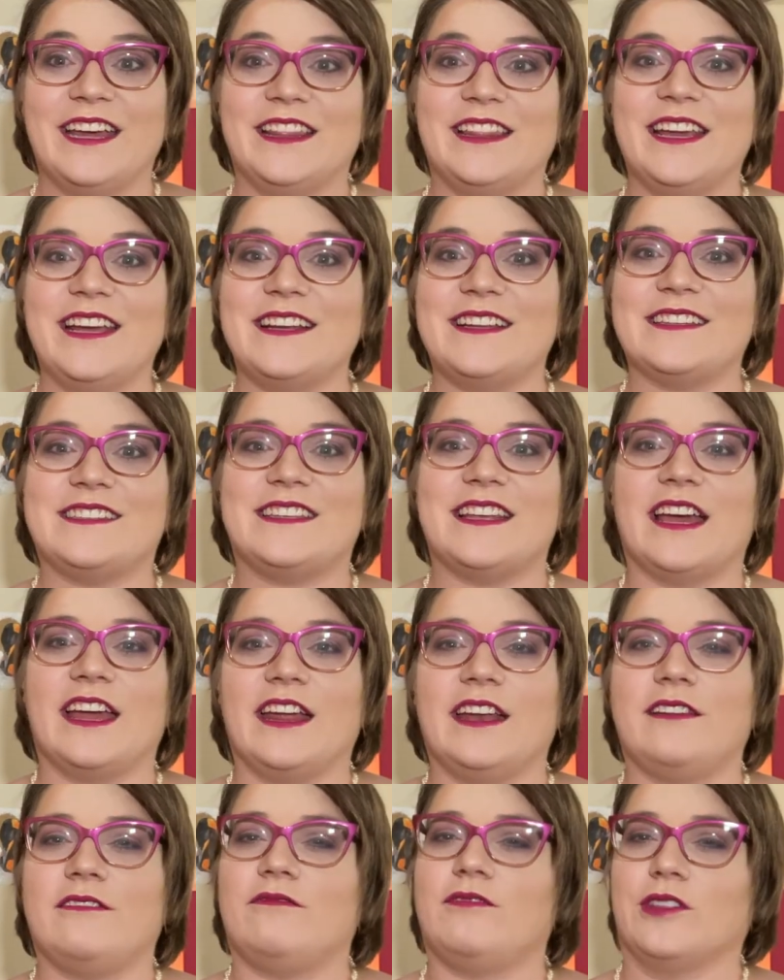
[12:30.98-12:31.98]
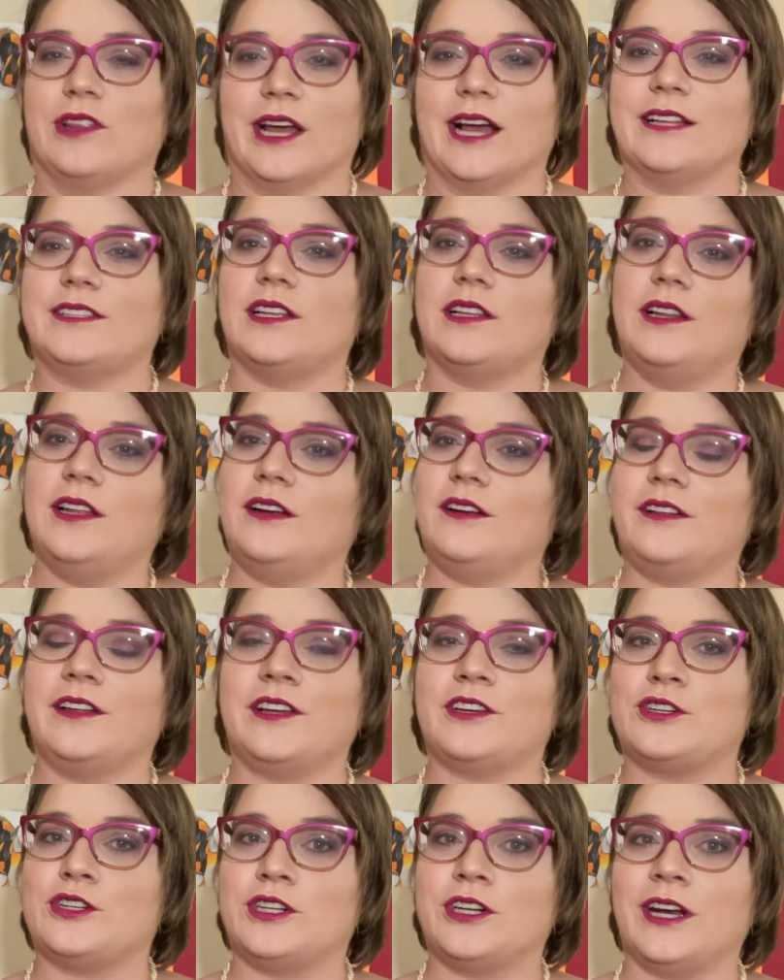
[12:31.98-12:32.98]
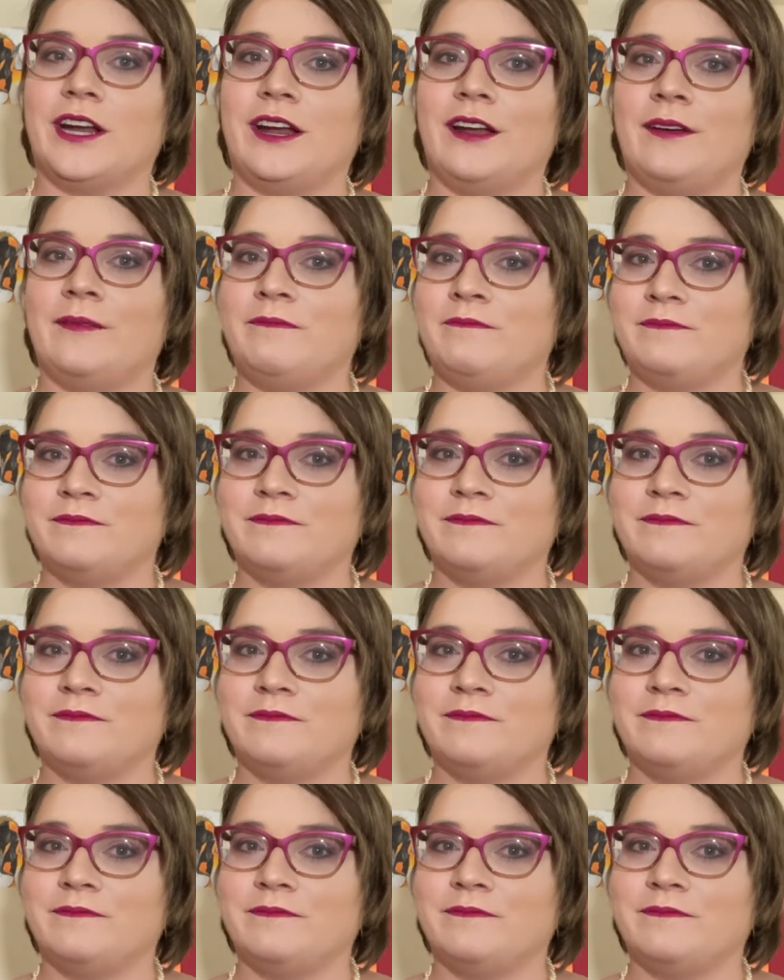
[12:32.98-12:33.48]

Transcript: they decide that's a little extreme.